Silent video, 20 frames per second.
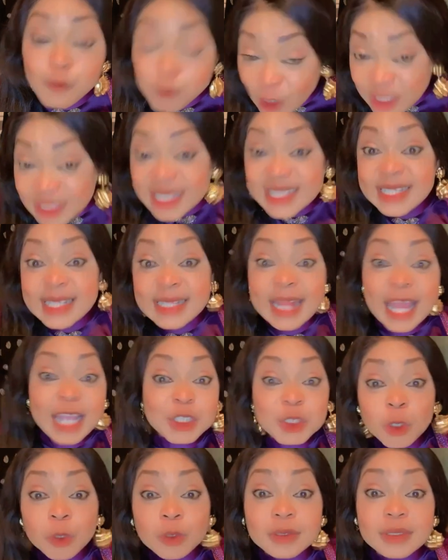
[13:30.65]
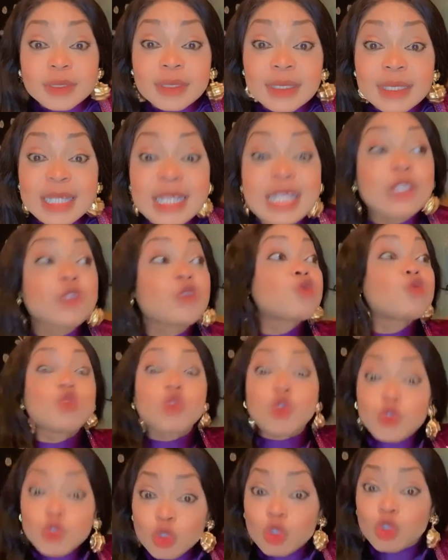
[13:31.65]
for this election.
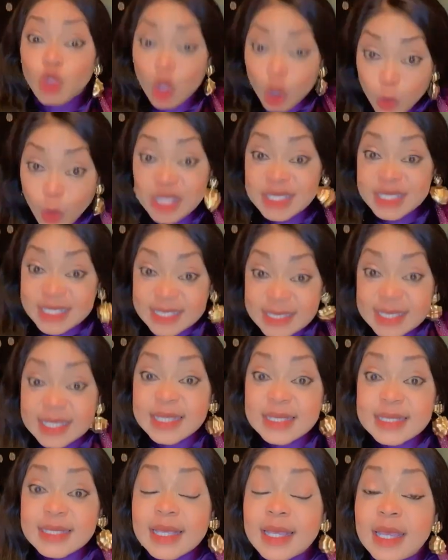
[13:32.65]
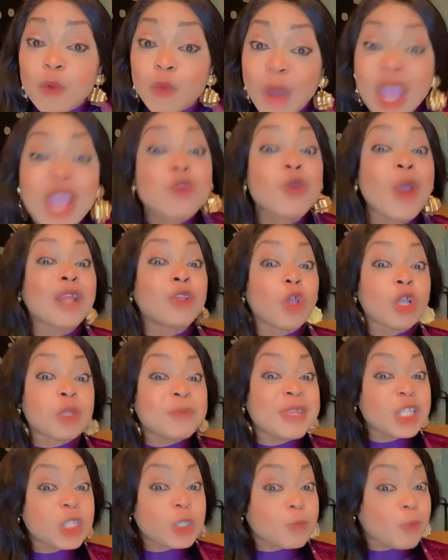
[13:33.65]
You know what it is when you are
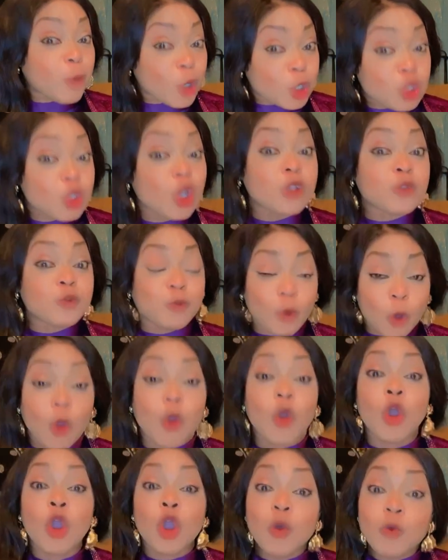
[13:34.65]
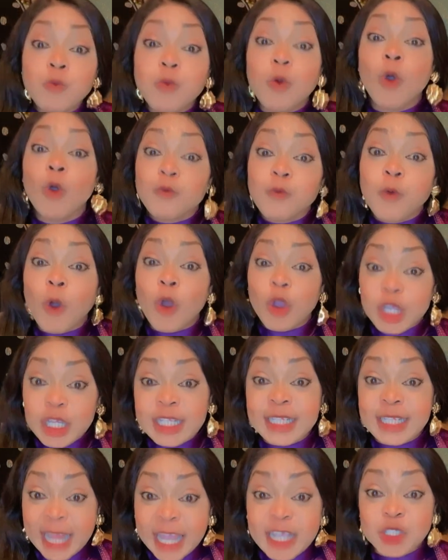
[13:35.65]
not being sponsored for
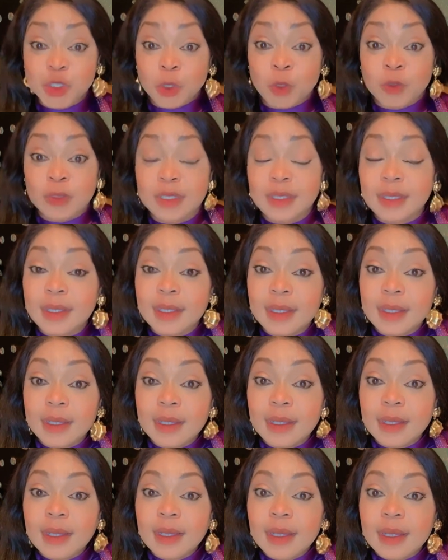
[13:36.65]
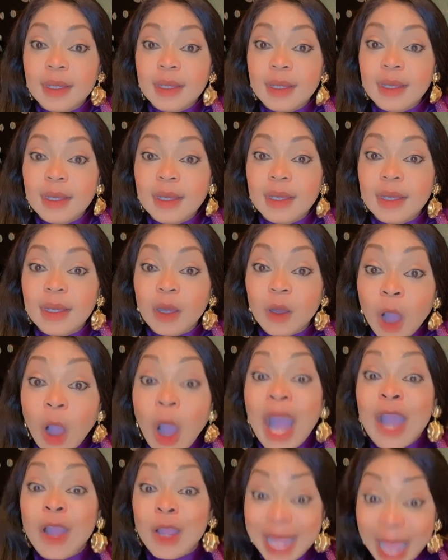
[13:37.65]
election.
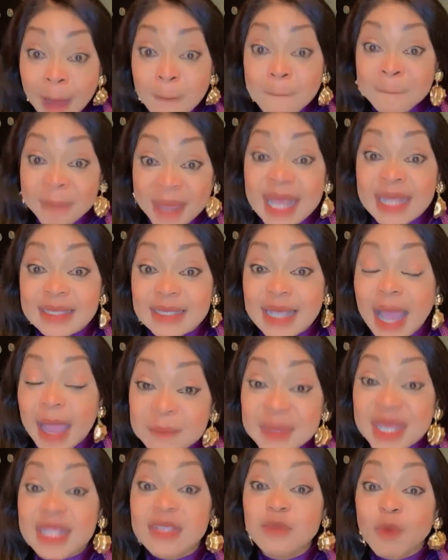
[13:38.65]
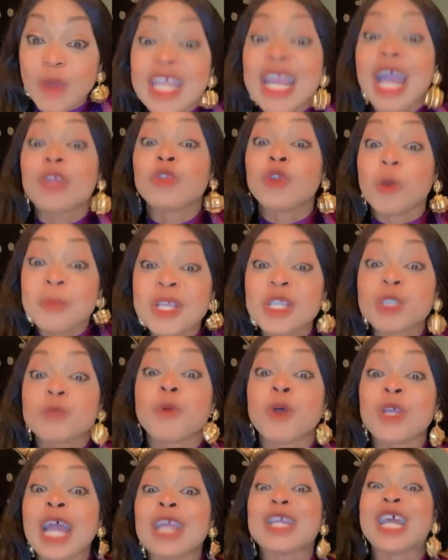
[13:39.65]
Or campaign, when you are not being
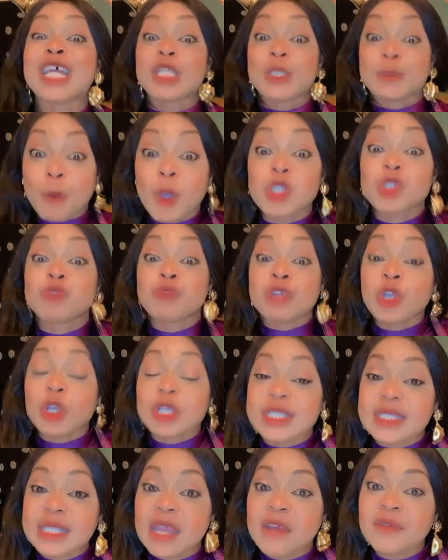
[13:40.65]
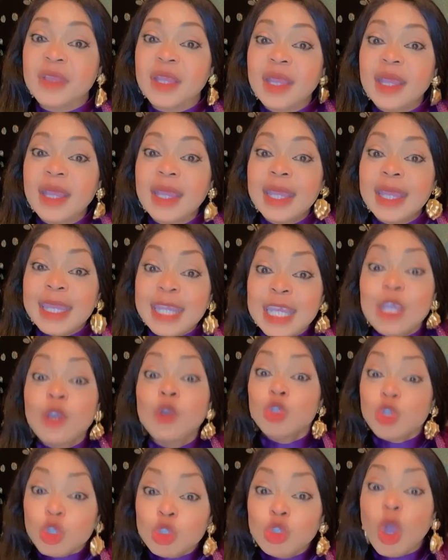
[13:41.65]
sponsored, you are sponsoring yourself.
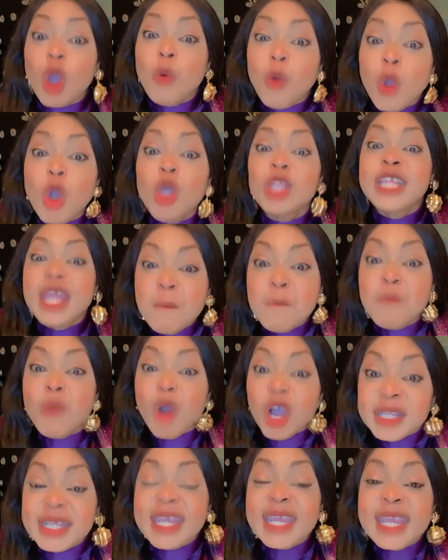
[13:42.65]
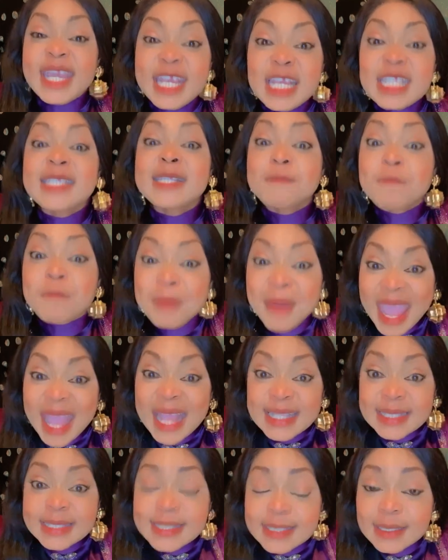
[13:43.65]
You know the money he
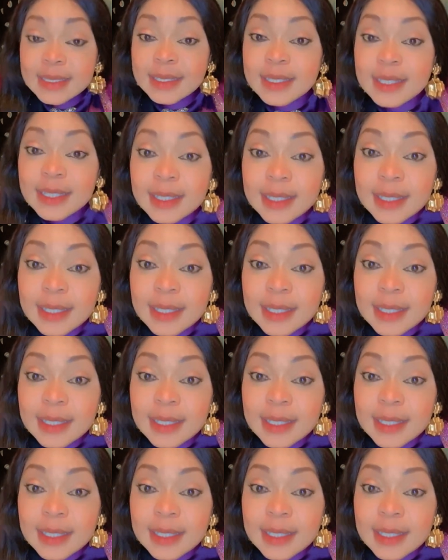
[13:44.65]
spent